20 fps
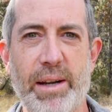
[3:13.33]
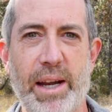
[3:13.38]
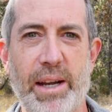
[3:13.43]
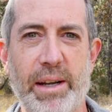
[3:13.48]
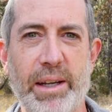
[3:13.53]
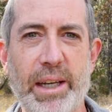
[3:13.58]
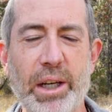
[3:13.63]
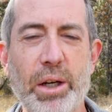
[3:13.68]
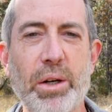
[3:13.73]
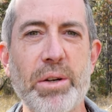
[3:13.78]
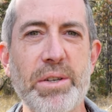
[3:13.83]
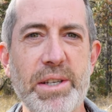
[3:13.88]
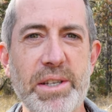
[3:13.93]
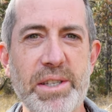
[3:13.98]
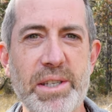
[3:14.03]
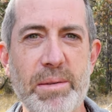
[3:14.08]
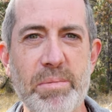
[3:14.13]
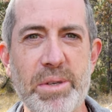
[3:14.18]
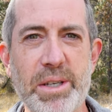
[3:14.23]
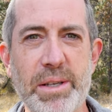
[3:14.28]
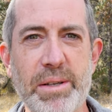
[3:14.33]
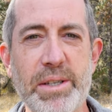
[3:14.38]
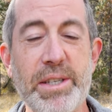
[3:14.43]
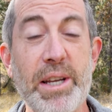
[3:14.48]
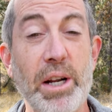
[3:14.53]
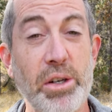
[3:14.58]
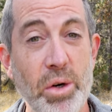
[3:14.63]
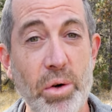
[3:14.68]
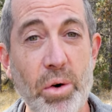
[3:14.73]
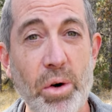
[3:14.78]
and ecosystems in
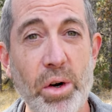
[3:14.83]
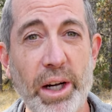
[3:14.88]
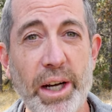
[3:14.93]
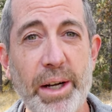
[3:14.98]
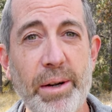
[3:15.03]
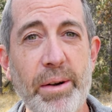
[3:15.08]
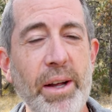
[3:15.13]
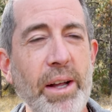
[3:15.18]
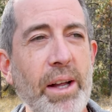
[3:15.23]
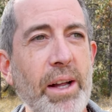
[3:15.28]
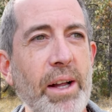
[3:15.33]
Central Oregon,